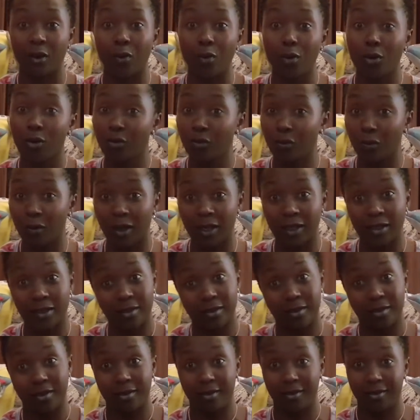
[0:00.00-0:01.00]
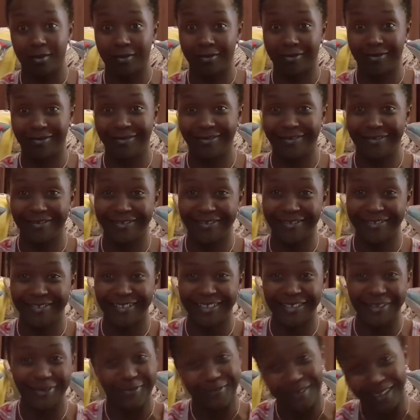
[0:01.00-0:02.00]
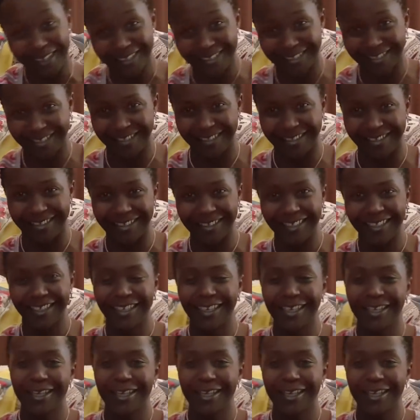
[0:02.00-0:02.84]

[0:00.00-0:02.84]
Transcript: the whole world is watching.